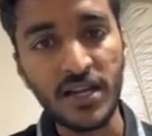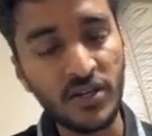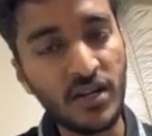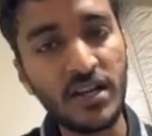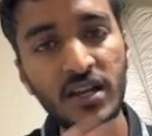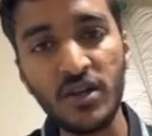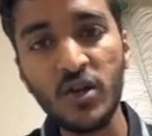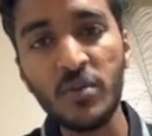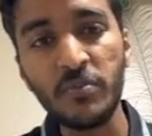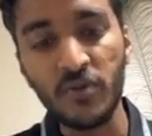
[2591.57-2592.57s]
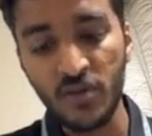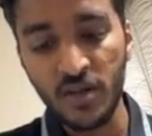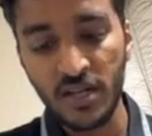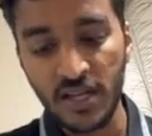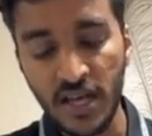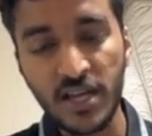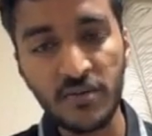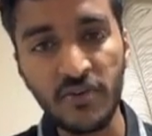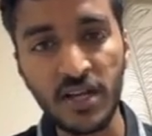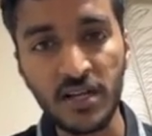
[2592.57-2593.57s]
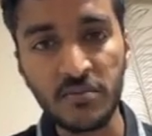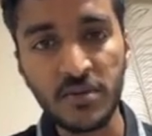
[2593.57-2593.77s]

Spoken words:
and you'll earn well.